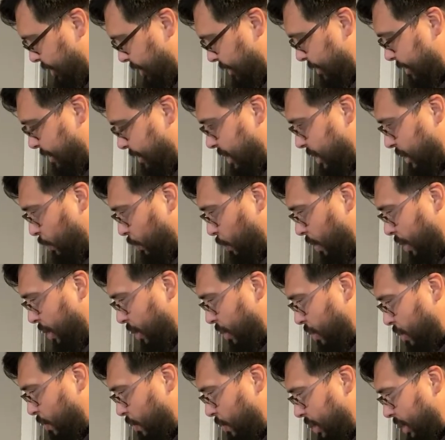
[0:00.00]
that's why you
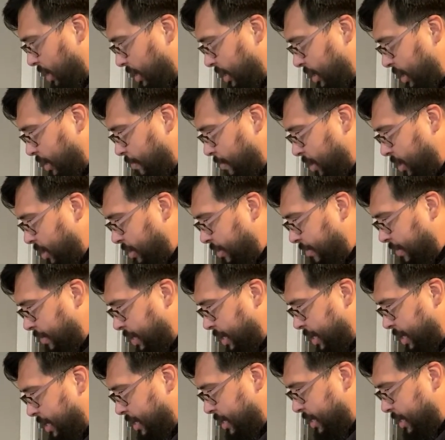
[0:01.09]
don't really see much of that.